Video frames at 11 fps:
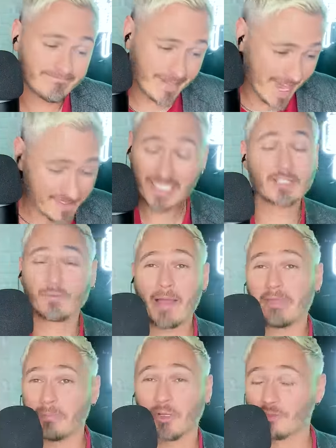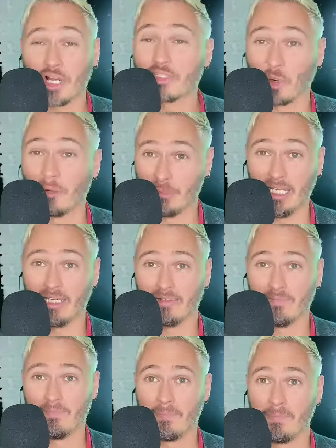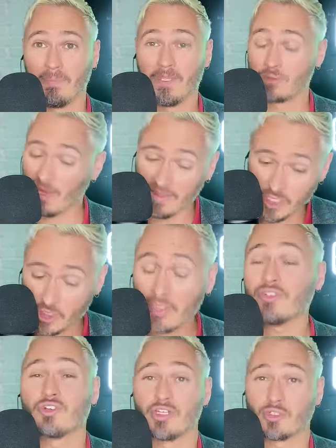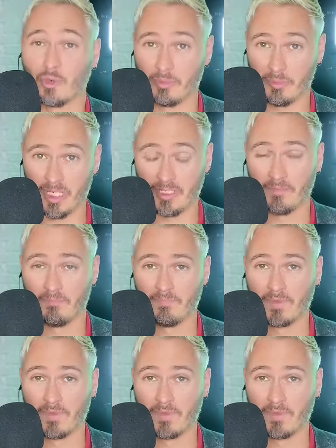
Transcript: And this is why people don't trust corporate media. This is why they shouldn't trust corporate media.